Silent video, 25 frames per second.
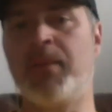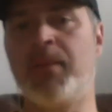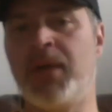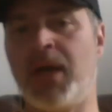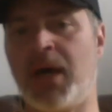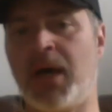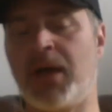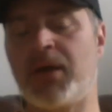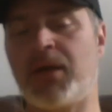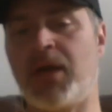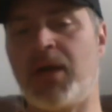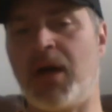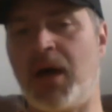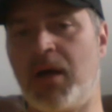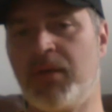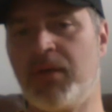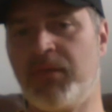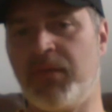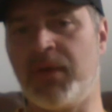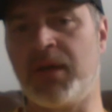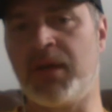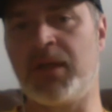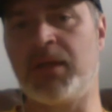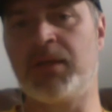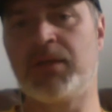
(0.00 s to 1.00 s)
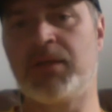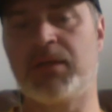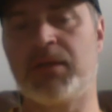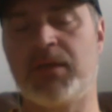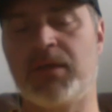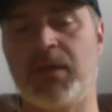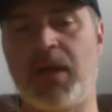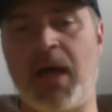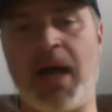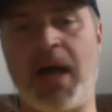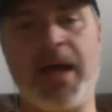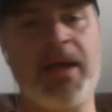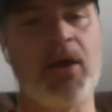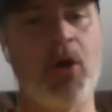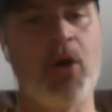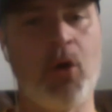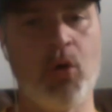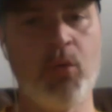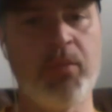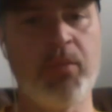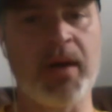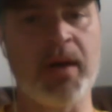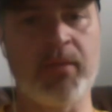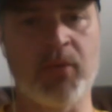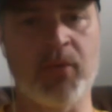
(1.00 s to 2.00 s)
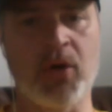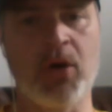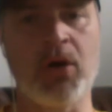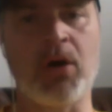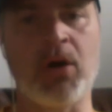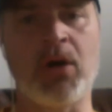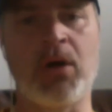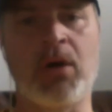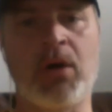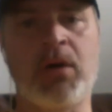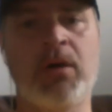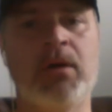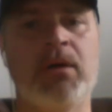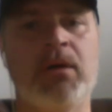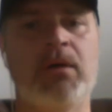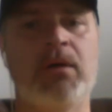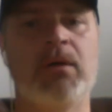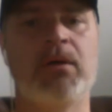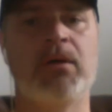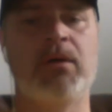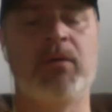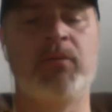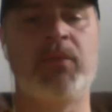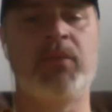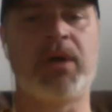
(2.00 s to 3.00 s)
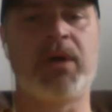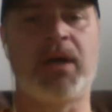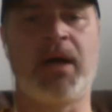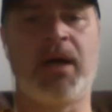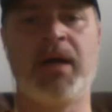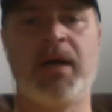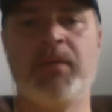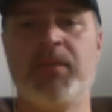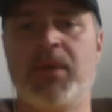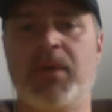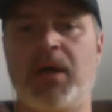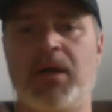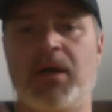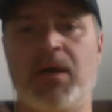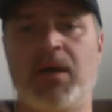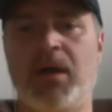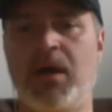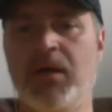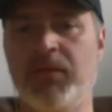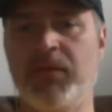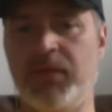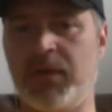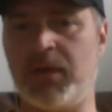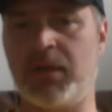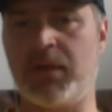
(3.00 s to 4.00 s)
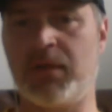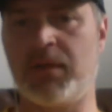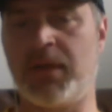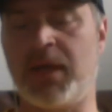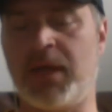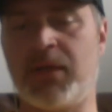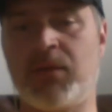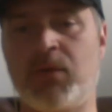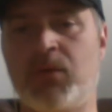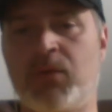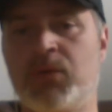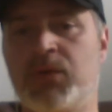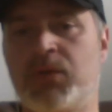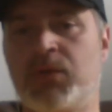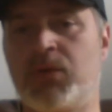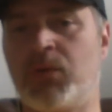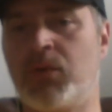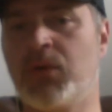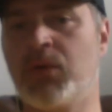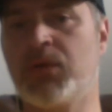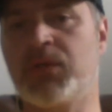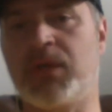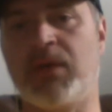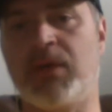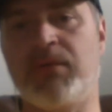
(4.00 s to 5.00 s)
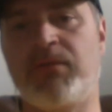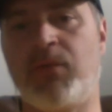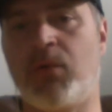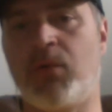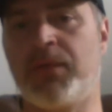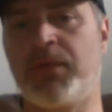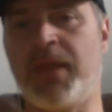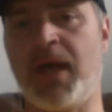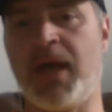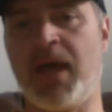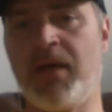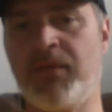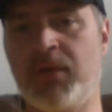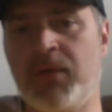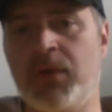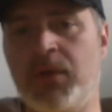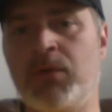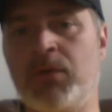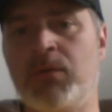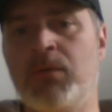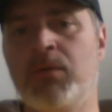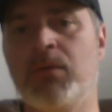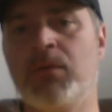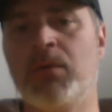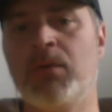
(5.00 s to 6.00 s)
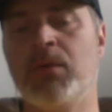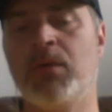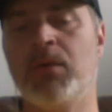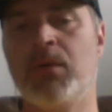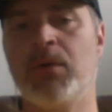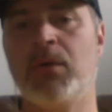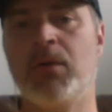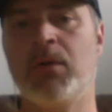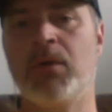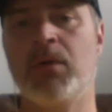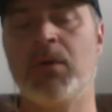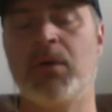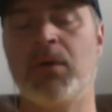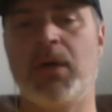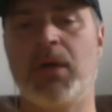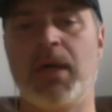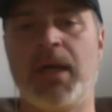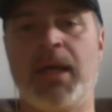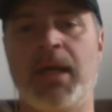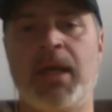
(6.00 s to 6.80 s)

not confident I hope I'm wrong, but I'm not confident that those stores on Fourth Avenue. They